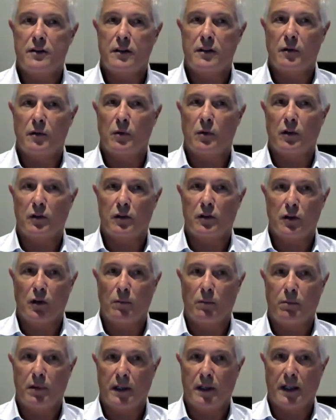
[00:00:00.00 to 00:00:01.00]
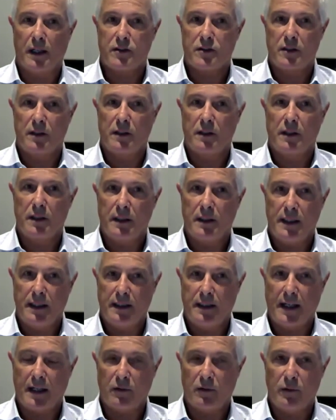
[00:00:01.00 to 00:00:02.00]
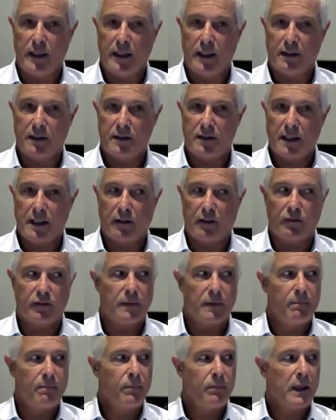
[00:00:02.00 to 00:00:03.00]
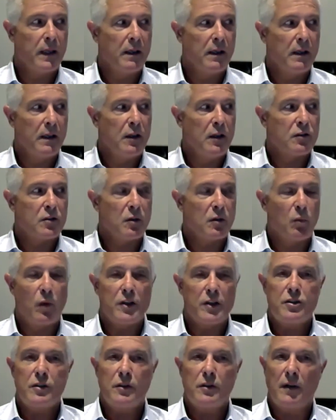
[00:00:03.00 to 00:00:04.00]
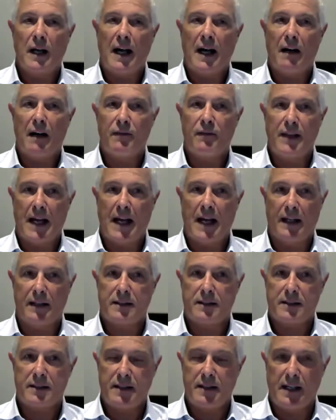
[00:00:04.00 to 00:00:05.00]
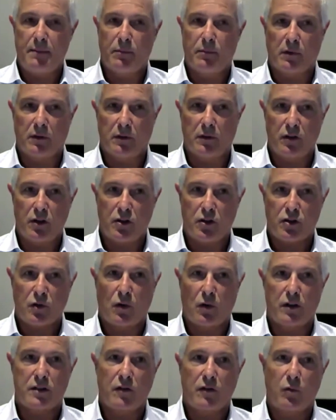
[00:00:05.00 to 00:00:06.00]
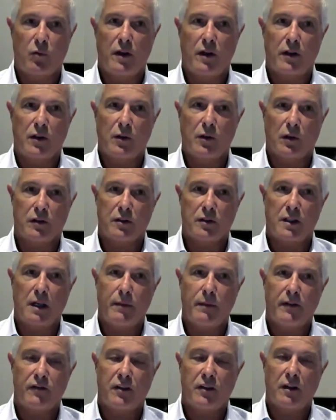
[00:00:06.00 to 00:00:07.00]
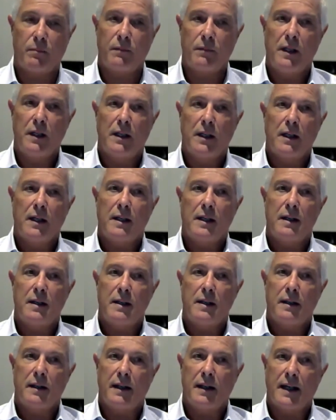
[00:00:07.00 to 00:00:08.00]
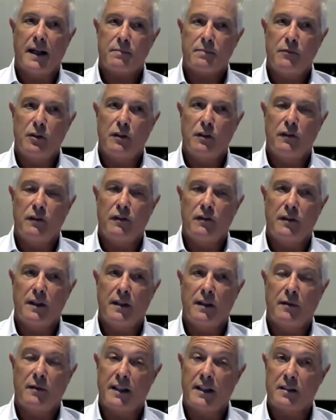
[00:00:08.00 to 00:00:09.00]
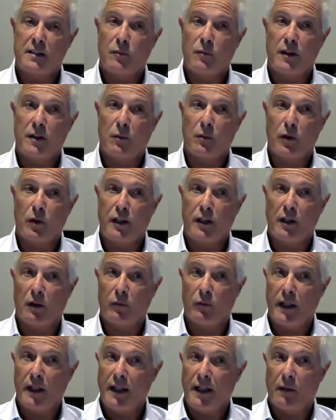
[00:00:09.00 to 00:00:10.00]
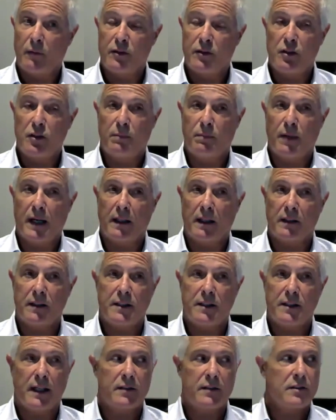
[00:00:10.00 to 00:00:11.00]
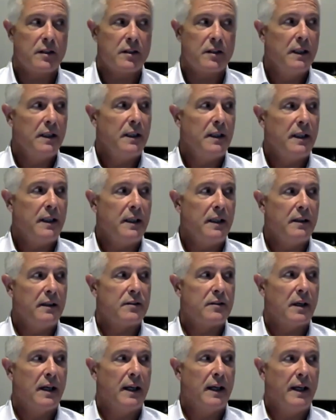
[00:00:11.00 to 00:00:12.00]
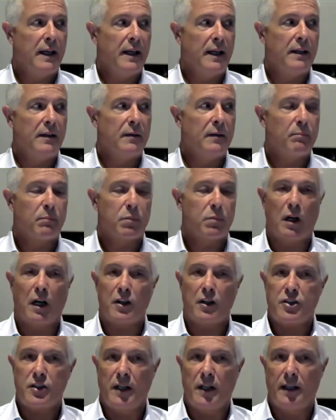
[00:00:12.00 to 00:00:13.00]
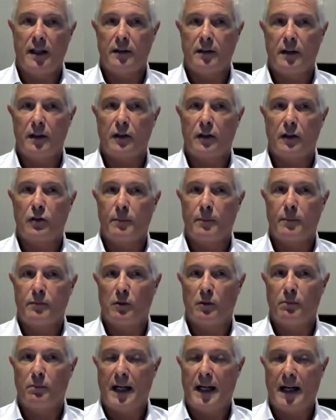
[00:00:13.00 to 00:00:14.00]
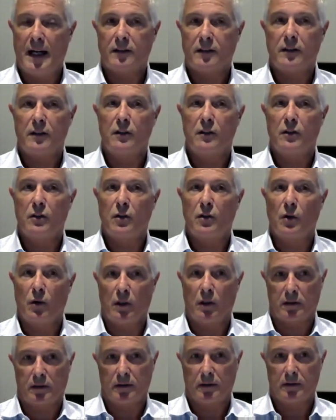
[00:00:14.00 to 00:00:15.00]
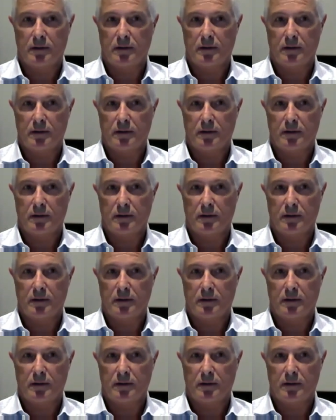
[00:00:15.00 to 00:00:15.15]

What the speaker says: of the world's gold production in that arena itself. So once you have that stable source of where the gold is coming from, the next move, and this is what they're working on right now with 2 pilot tests, is a blockchain crypto-backed gold.